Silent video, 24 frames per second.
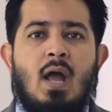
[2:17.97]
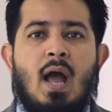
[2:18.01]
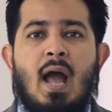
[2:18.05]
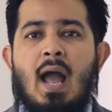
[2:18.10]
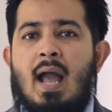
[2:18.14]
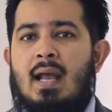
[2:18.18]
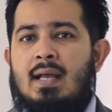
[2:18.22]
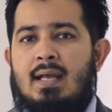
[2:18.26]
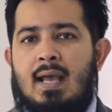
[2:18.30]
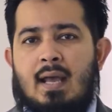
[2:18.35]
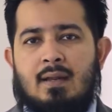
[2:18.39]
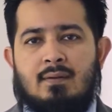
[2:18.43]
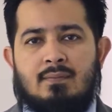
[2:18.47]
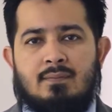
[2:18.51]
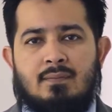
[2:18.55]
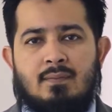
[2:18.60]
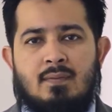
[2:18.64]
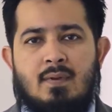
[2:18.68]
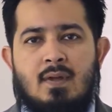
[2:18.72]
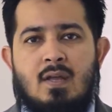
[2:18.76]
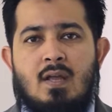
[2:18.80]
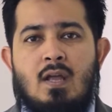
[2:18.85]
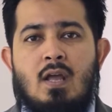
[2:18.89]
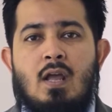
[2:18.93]
Again,
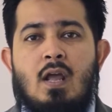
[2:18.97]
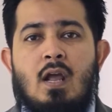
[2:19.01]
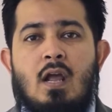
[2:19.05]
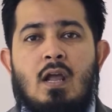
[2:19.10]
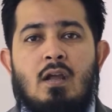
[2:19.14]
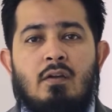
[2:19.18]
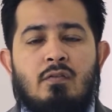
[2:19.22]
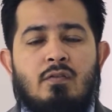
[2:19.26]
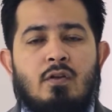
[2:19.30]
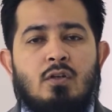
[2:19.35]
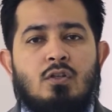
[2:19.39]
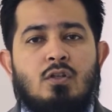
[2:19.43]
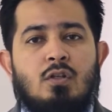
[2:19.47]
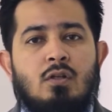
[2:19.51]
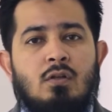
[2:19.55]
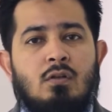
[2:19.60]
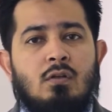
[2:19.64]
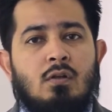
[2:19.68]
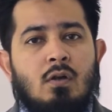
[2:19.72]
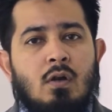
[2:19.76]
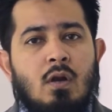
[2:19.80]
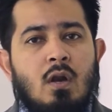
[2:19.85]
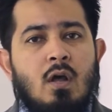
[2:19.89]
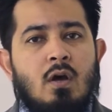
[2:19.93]
if you're too
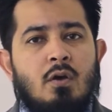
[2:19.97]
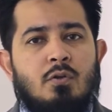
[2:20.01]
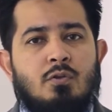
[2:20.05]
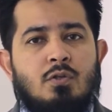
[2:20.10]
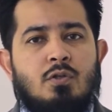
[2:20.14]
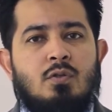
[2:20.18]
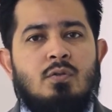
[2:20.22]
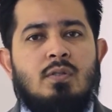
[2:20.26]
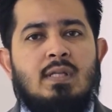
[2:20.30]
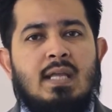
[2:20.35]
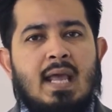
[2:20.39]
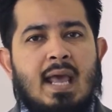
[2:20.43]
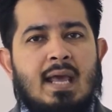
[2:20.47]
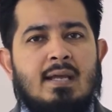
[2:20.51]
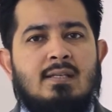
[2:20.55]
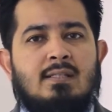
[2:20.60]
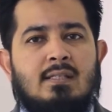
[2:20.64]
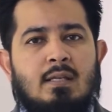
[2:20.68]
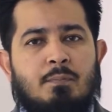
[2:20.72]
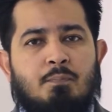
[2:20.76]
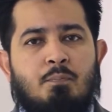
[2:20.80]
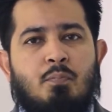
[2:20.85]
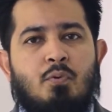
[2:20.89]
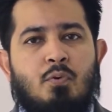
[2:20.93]
close to the
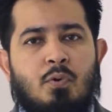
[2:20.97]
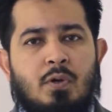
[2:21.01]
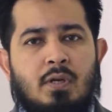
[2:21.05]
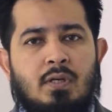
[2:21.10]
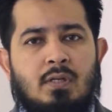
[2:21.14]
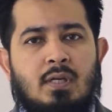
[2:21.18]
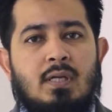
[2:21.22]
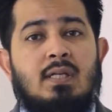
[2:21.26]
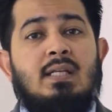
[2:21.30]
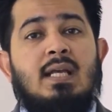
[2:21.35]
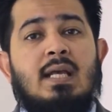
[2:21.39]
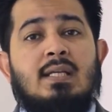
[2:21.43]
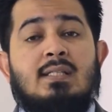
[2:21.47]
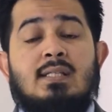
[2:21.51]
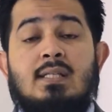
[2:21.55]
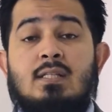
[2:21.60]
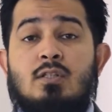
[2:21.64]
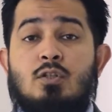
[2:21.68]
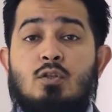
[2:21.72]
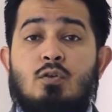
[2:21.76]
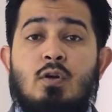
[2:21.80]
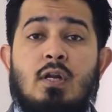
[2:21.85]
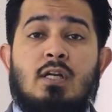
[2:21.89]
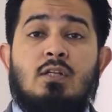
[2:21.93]
exit point, yes,
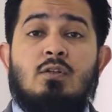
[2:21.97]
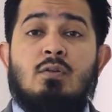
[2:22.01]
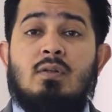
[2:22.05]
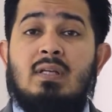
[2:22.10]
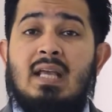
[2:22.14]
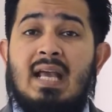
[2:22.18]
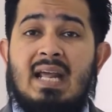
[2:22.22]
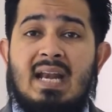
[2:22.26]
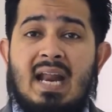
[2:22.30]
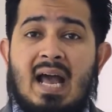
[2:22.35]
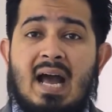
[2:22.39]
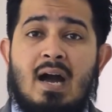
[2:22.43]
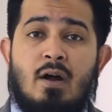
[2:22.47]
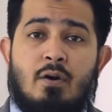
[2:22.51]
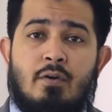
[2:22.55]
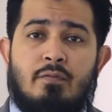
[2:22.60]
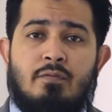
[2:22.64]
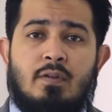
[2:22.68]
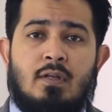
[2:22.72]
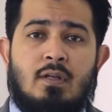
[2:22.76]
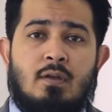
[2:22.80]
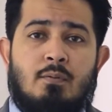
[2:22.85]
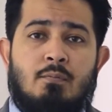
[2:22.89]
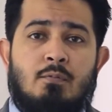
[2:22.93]
it's great to get out of
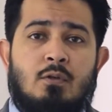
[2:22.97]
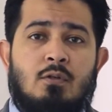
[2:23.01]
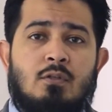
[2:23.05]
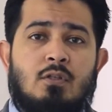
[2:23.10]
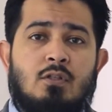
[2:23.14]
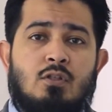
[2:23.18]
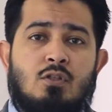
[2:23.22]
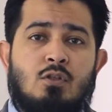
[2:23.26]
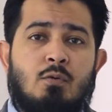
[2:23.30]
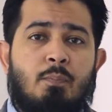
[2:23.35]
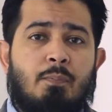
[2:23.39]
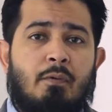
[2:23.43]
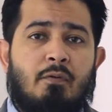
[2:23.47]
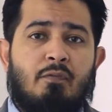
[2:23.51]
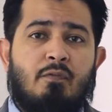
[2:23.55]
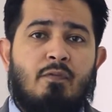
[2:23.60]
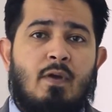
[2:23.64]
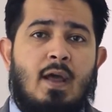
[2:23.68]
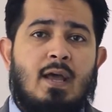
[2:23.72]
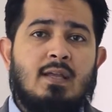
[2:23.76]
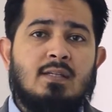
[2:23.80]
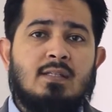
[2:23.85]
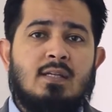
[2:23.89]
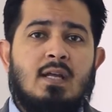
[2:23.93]
the community super
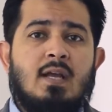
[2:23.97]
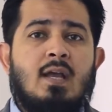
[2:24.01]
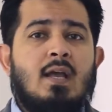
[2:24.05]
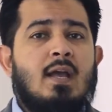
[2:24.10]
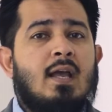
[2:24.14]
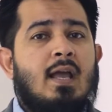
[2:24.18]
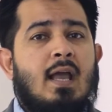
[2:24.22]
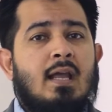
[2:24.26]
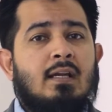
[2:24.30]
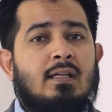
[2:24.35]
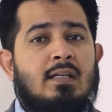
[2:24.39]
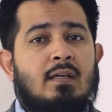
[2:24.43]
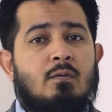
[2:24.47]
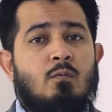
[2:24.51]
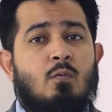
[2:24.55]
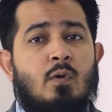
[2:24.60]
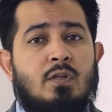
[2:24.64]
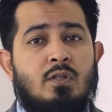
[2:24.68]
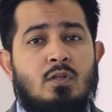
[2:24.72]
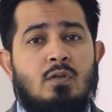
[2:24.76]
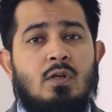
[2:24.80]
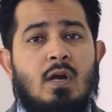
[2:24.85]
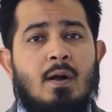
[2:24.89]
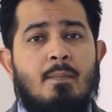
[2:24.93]
fast, and
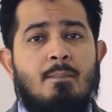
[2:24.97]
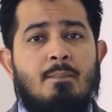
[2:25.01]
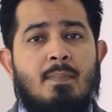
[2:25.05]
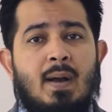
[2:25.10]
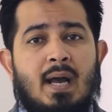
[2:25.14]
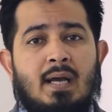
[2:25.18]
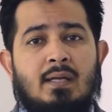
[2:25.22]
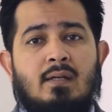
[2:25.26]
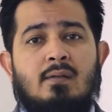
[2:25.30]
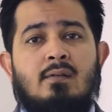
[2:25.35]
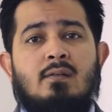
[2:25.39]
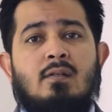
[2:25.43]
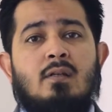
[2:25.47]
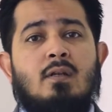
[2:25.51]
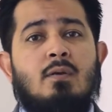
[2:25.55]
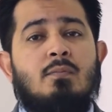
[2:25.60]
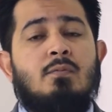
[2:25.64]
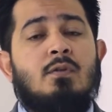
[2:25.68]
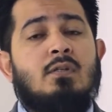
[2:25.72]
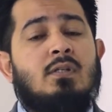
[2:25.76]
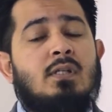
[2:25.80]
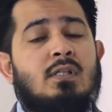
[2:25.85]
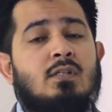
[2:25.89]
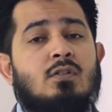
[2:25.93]
when you come back into the
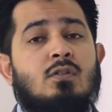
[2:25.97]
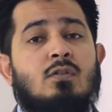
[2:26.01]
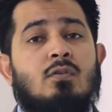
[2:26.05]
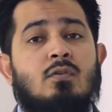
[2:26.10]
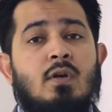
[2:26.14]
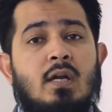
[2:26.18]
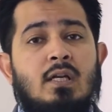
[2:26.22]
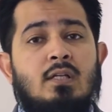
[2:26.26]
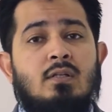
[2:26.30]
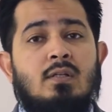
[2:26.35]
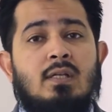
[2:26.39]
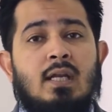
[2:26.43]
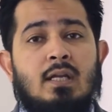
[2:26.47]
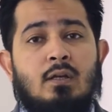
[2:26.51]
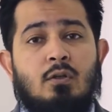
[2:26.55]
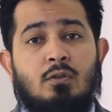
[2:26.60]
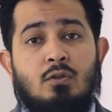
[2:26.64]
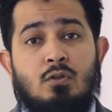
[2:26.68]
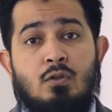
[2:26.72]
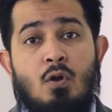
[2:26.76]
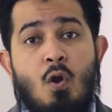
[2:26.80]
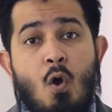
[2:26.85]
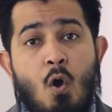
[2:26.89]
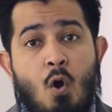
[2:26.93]
community, it's great to get
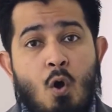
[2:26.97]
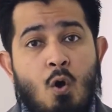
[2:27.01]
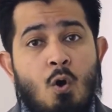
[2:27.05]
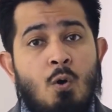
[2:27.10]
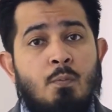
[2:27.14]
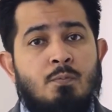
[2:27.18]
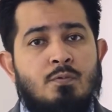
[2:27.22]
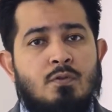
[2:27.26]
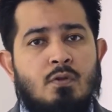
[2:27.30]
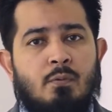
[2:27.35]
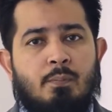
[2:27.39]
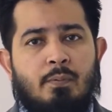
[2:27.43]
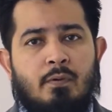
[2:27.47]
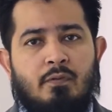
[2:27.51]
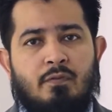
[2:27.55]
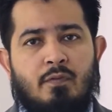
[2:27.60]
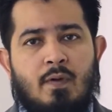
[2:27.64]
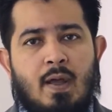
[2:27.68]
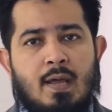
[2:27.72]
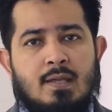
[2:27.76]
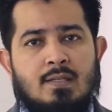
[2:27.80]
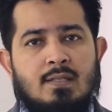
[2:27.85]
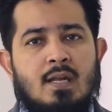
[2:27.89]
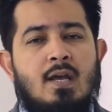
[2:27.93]
home super
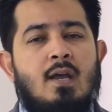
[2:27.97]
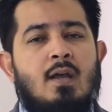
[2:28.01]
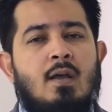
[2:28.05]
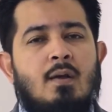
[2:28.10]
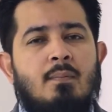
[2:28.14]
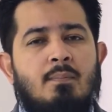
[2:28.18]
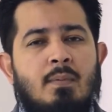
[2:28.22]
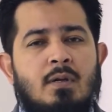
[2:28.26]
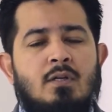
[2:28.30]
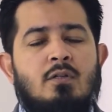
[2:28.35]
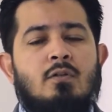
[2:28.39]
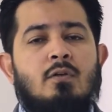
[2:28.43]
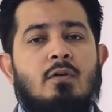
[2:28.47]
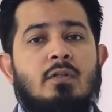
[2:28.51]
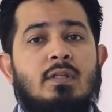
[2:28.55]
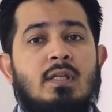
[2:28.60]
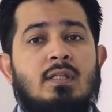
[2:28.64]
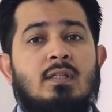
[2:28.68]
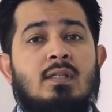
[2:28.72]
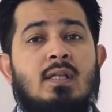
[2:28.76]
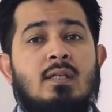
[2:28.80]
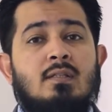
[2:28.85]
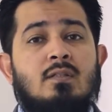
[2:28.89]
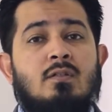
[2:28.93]
fast. But know
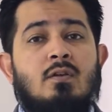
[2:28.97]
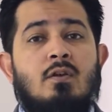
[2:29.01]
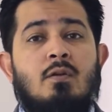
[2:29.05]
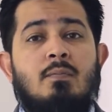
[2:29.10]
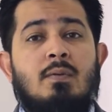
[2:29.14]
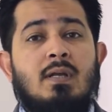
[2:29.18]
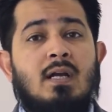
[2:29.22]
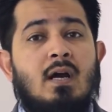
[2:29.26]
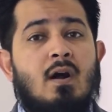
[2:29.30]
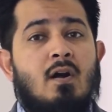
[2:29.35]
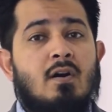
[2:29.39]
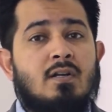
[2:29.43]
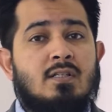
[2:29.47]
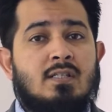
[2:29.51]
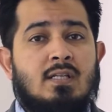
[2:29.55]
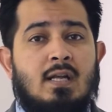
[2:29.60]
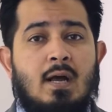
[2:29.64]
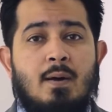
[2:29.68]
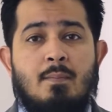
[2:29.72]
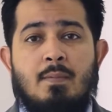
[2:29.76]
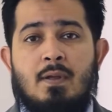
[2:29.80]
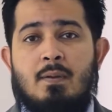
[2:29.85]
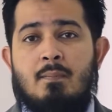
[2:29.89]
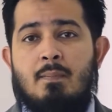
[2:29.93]
that there's going to be cars
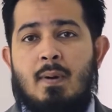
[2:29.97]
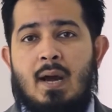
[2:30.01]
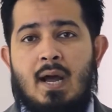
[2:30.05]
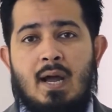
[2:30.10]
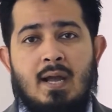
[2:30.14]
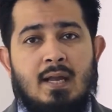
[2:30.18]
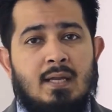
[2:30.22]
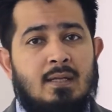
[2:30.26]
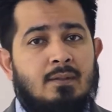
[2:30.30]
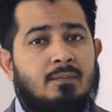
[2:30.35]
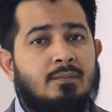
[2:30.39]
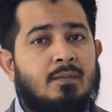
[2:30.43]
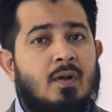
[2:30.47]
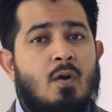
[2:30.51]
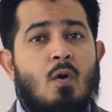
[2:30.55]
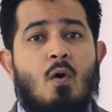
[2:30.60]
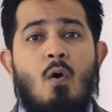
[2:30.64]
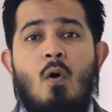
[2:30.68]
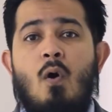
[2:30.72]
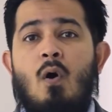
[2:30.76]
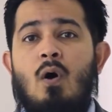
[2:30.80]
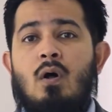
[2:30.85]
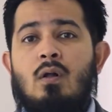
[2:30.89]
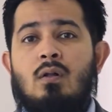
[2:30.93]
coming by
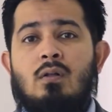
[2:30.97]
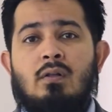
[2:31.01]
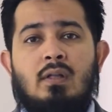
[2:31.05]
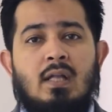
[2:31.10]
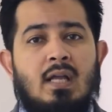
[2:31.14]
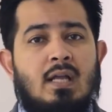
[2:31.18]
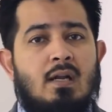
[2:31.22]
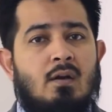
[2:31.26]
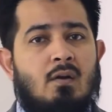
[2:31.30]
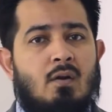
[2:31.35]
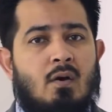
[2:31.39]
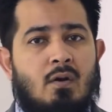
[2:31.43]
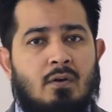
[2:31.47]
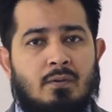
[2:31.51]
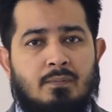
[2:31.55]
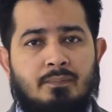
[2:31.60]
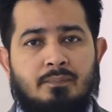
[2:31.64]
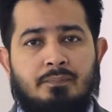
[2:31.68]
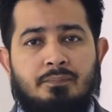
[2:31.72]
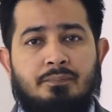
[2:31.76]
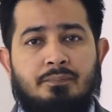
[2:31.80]
all day long.